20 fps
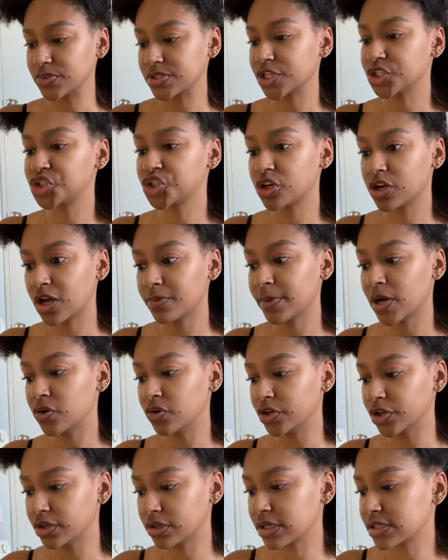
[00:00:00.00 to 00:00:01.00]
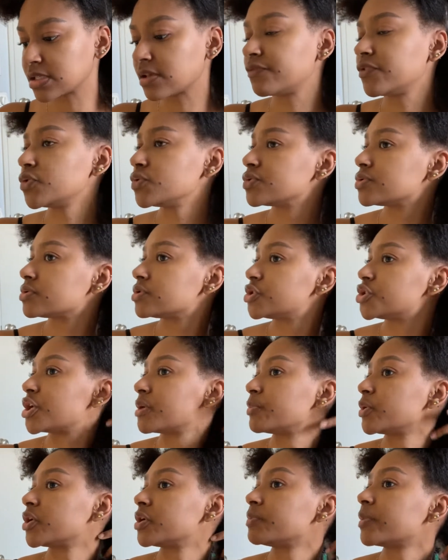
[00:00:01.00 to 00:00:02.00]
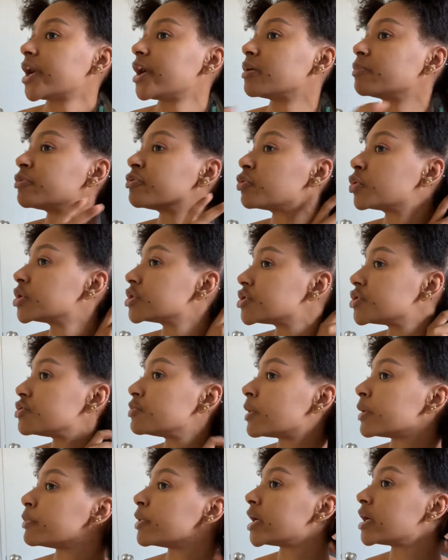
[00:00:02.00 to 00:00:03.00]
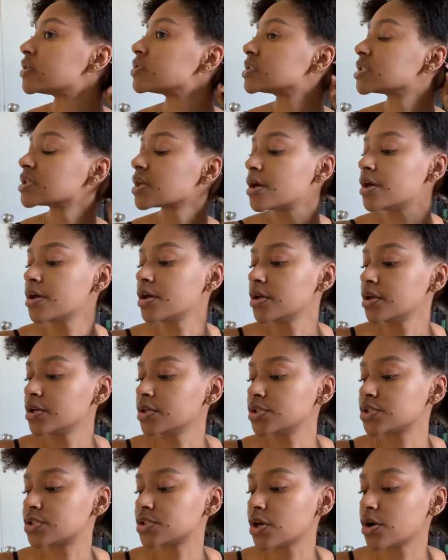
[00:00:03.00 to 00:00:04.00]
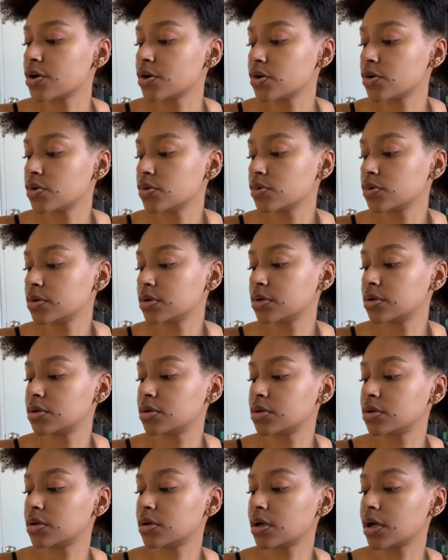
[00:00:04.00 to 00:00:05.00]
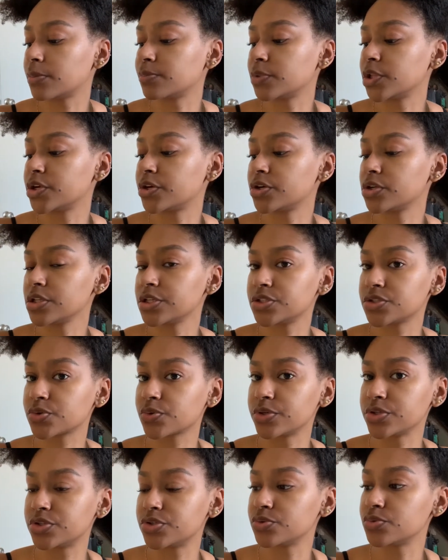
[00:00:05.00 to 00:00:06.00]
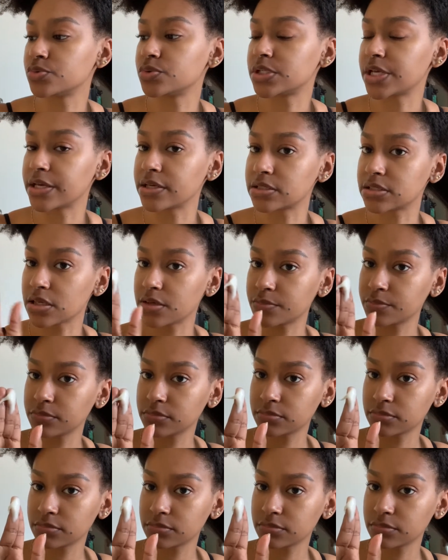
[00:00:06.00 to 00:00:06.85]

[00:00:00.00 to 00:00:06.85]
It should come out good because I've used shea butter in my hair before to do my braid outs. So I'm literally just going to take some.